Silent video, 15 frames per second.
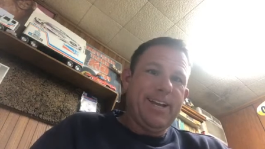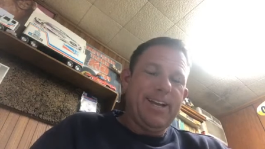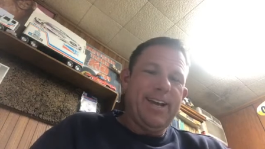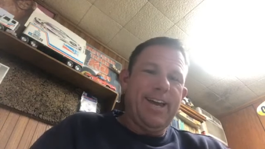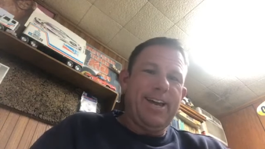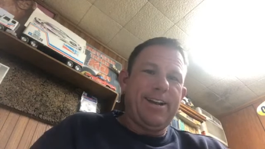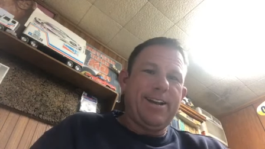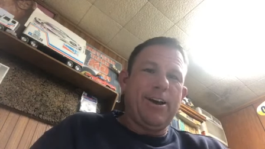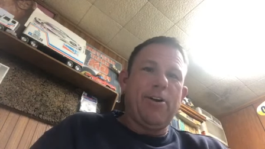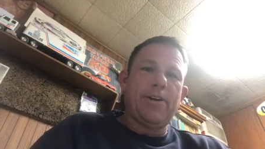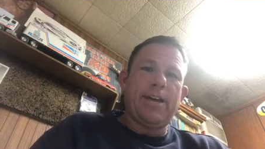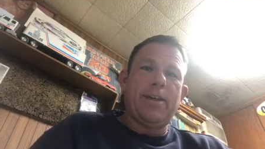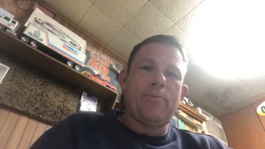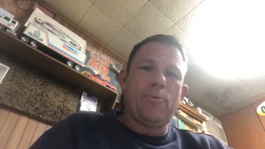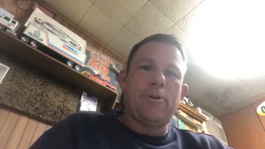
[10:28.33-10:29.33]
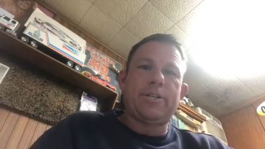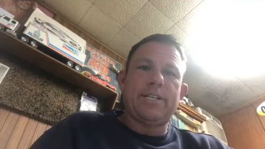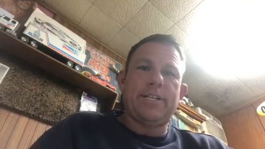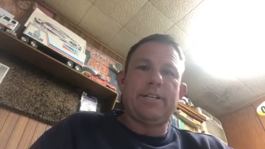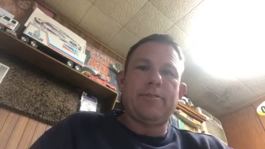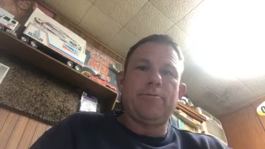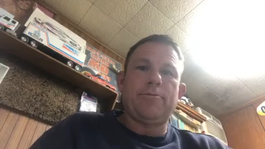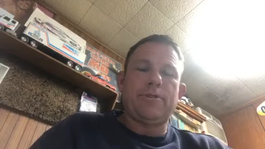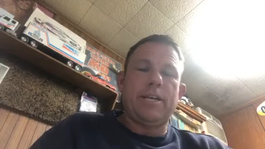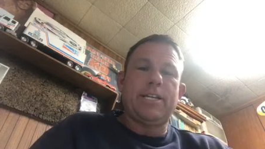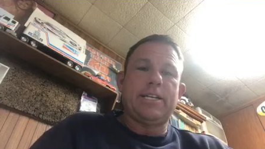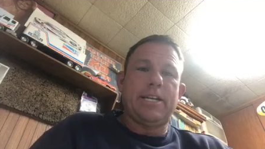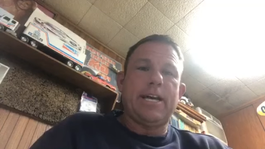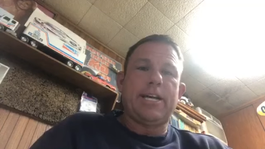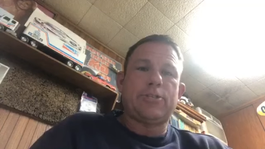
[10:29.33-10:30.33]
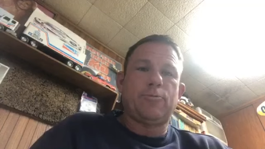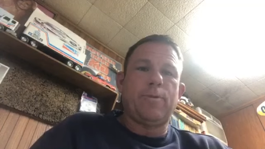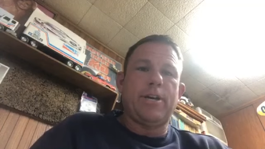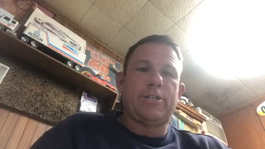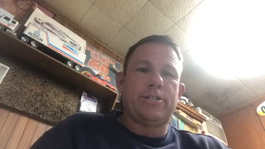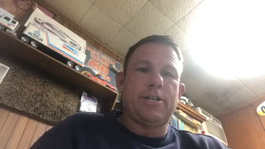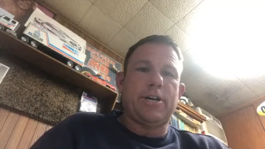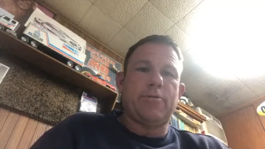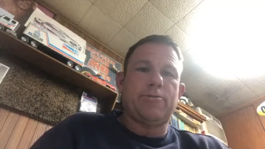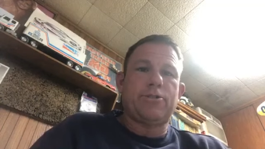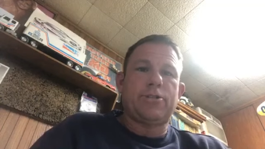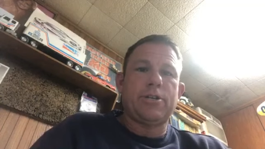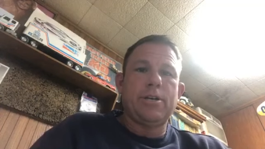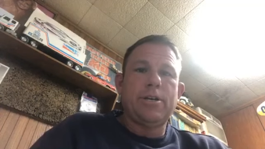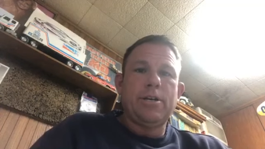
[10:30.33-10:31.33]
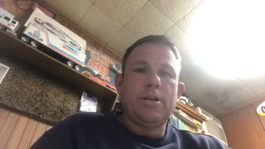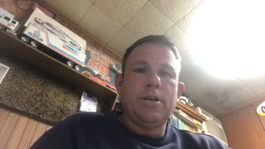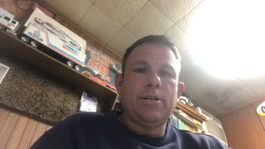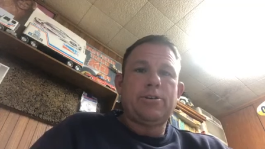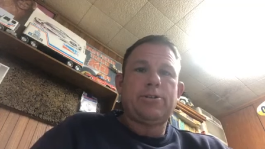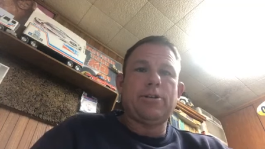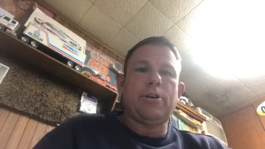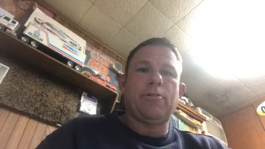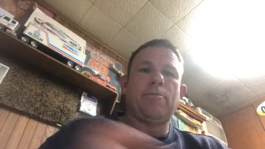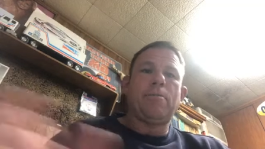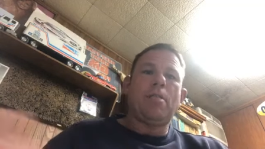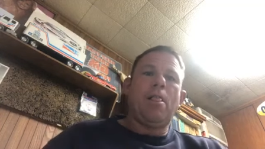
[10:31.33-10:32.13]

and I'll get them worked into next week's notes. So,